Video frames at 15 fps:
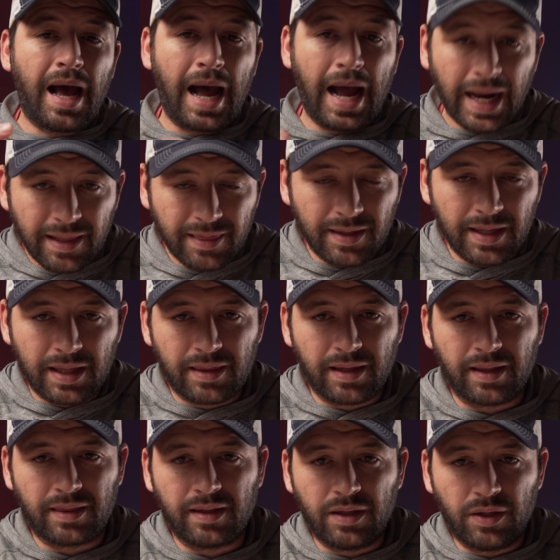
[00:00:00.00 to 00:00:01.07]
I think
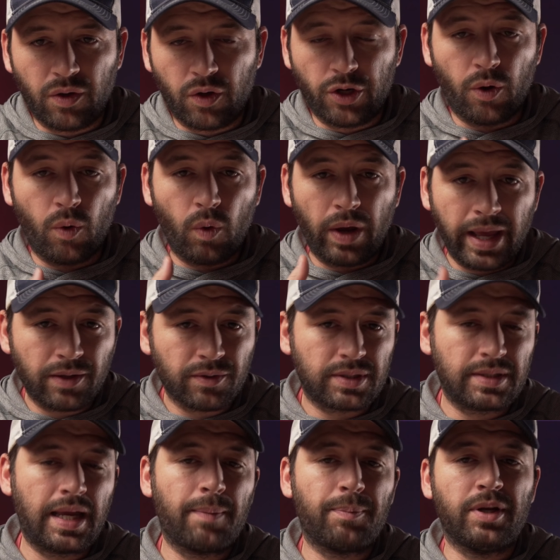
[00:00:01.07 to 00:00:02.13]
that the angle
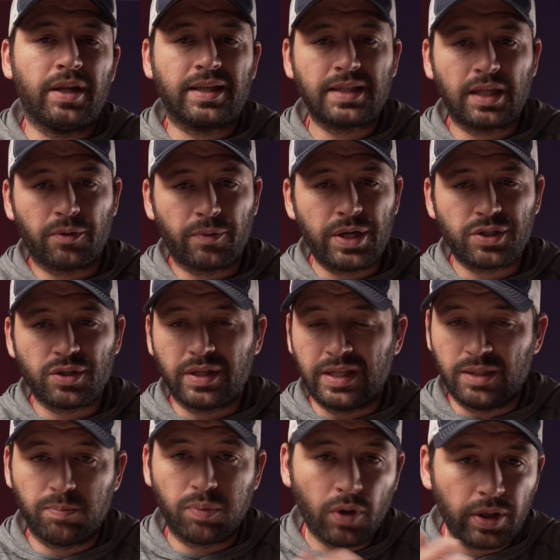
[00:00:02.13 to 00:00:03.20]
snap and acceleration
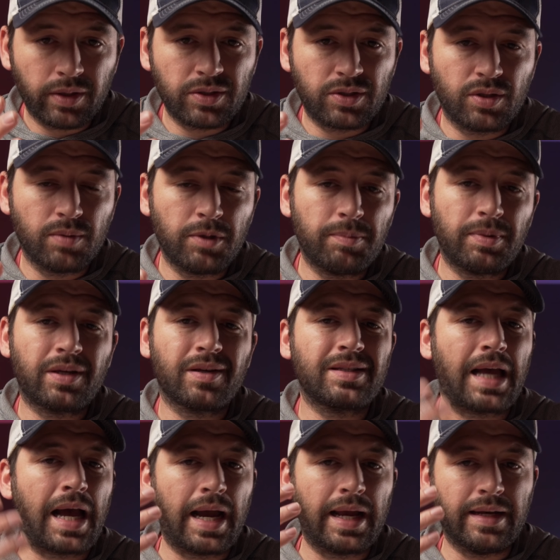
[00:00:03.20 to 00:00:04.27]
is pointless to me because
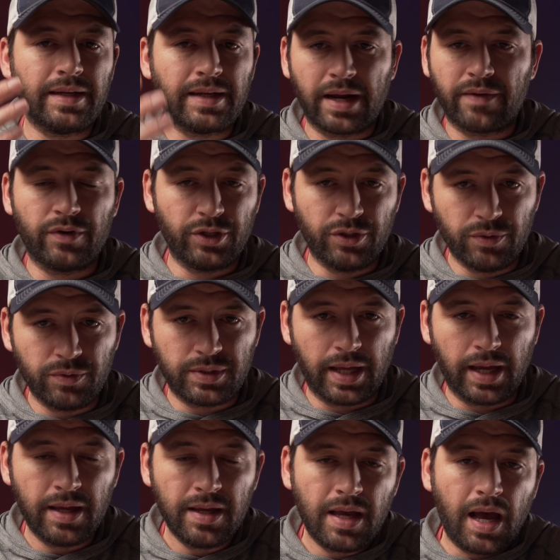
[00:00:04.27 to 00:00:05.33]
I never use that.